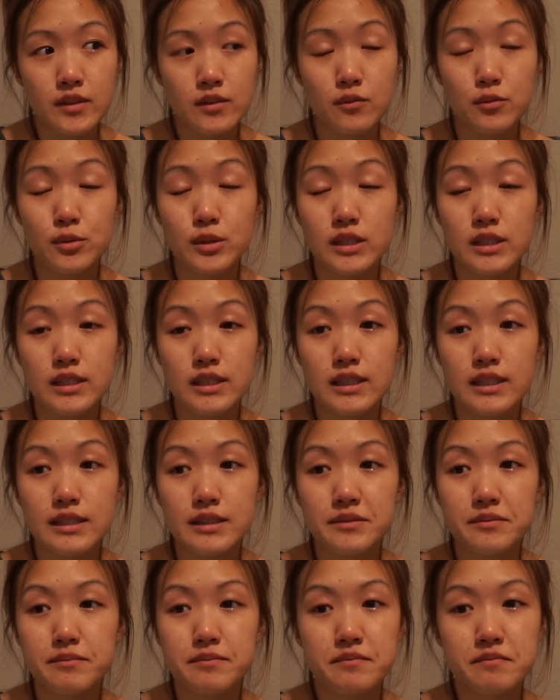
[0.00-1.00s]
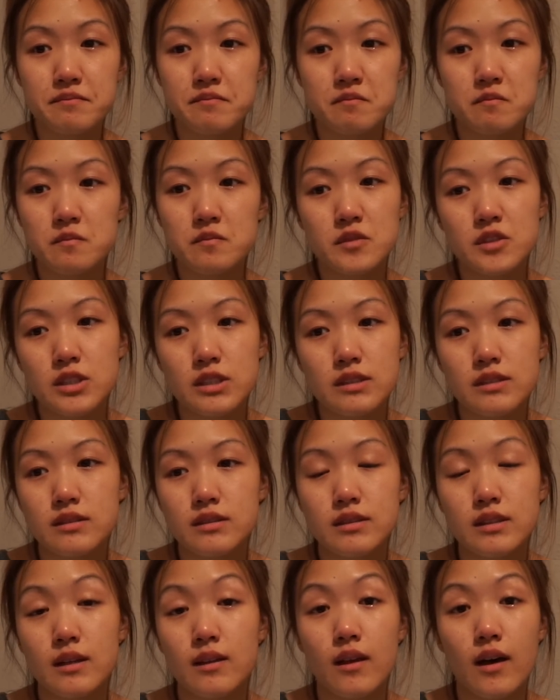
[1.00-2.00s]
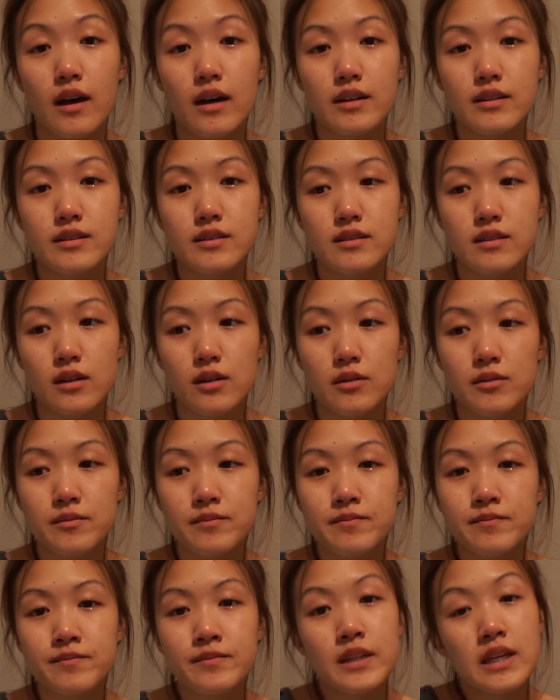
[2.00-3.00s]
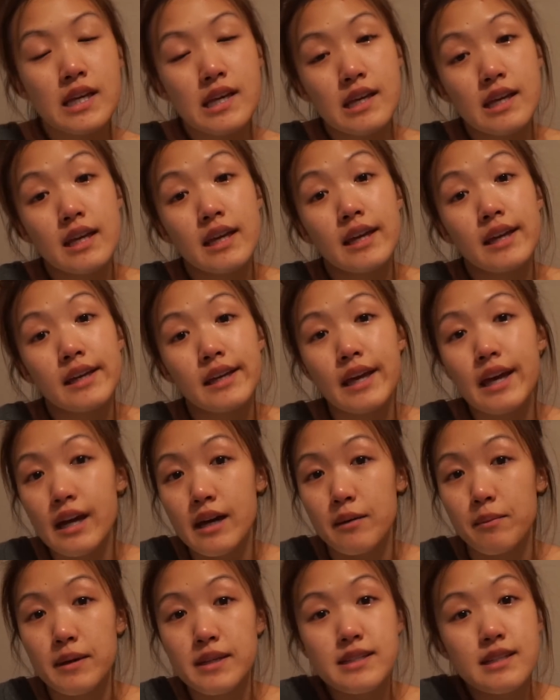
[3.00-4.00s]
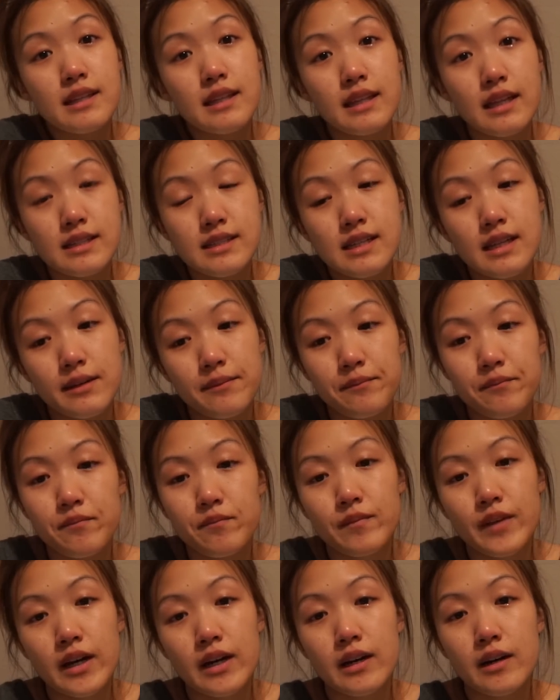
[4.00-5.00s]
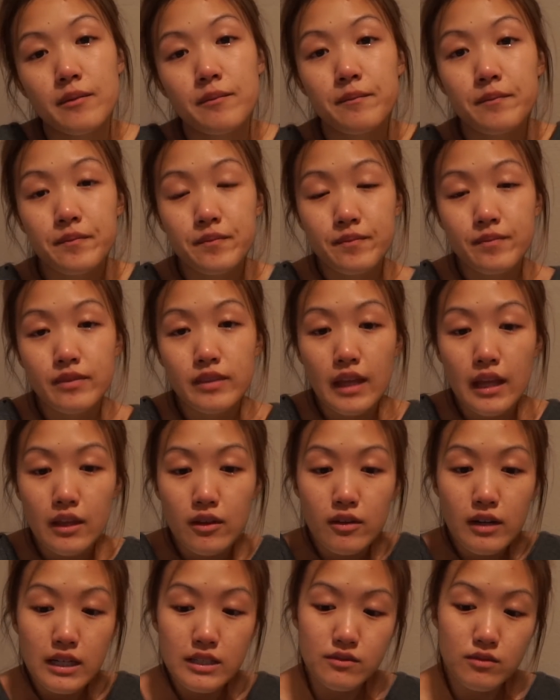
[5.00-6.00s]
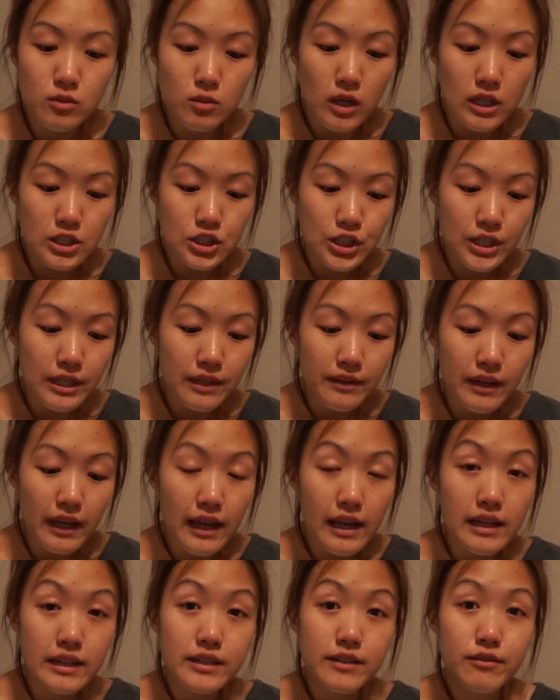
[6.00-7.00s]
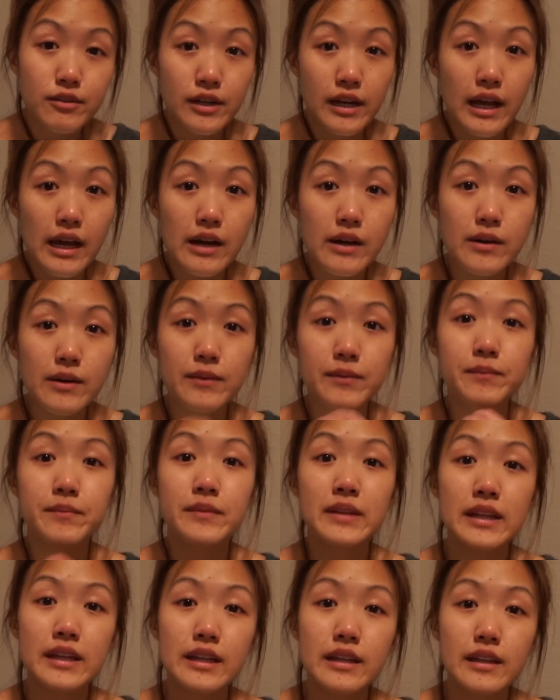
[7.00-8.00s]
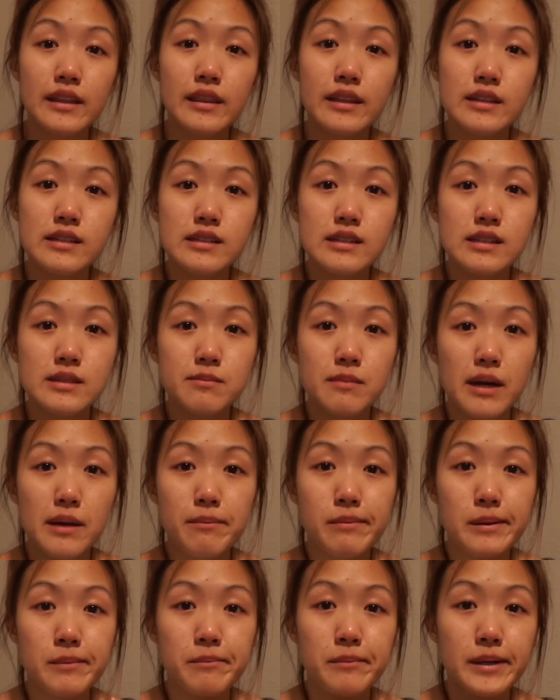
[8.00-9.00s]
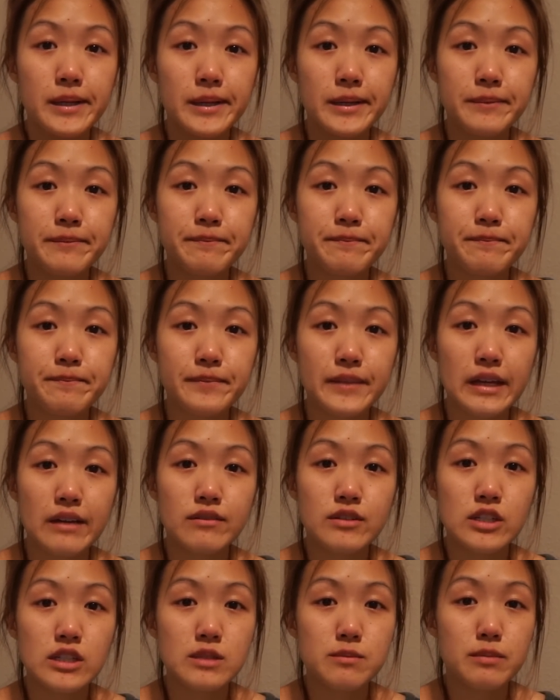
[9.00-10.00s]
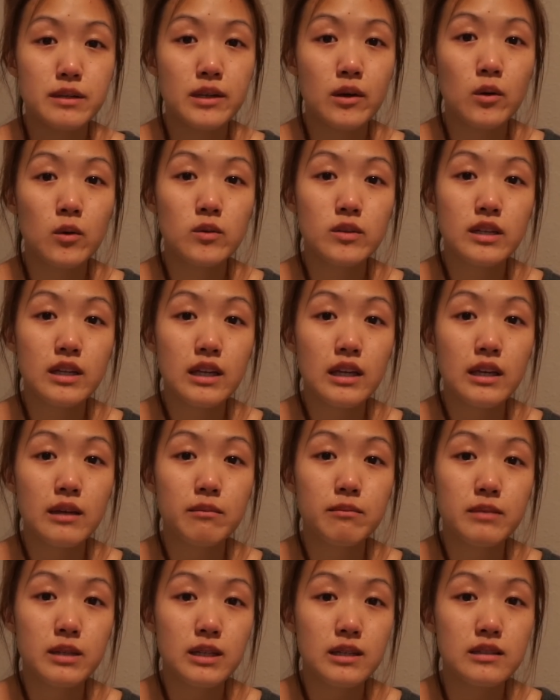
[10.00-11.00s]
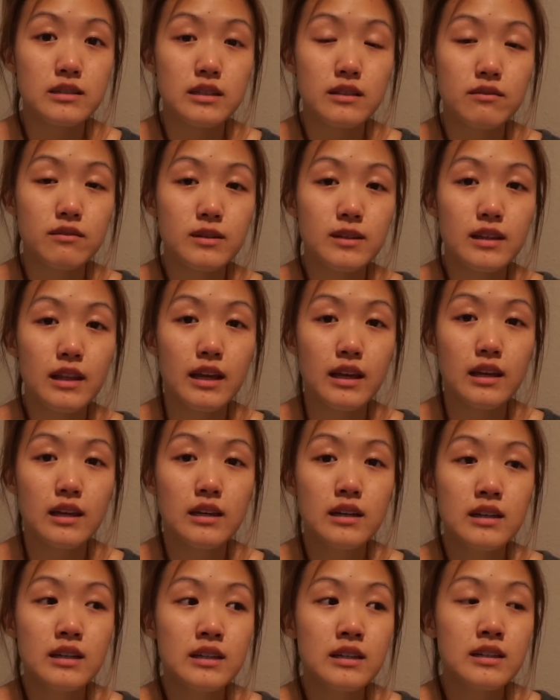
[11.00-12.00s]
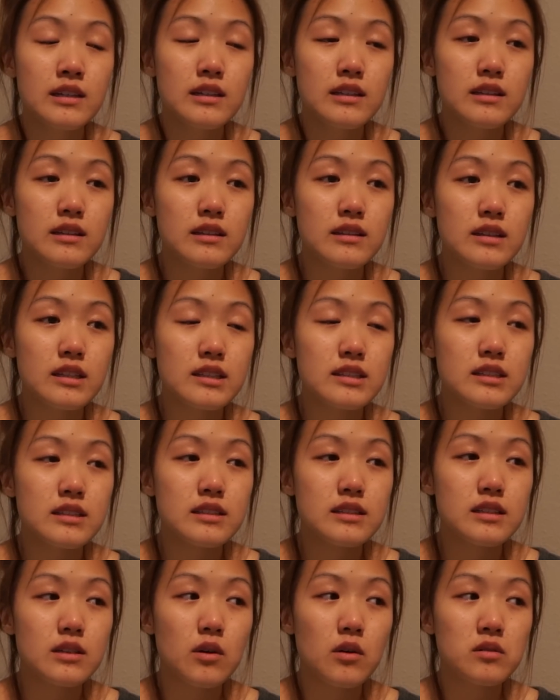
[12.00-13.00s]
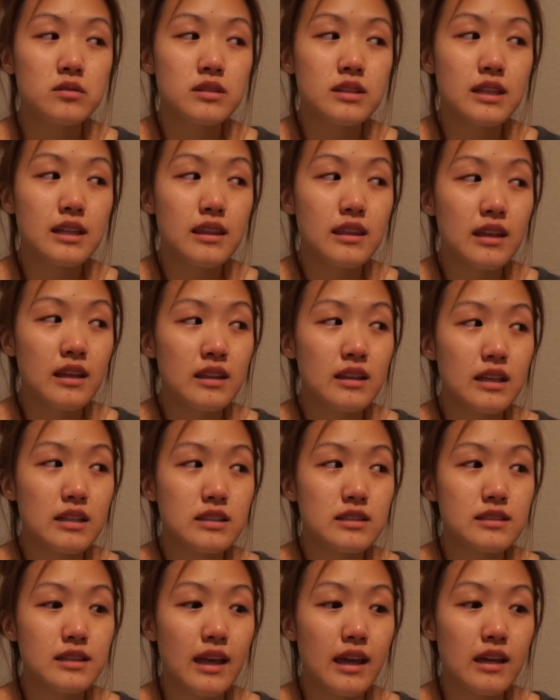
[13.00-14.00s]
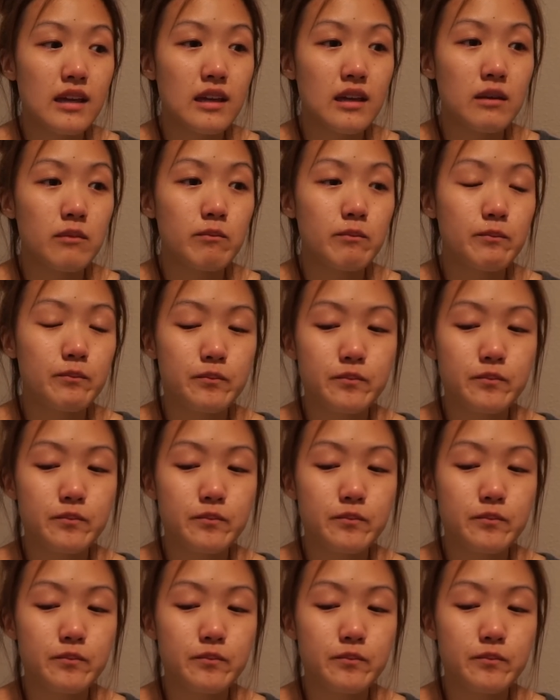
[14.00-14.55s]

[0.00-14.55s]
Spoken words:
Really, just a lot. So yeah, basically that's it. Thank you guys for watching, and for now, this is my BunBun. I've just been holding him because I feel like this is the only thing that's like him.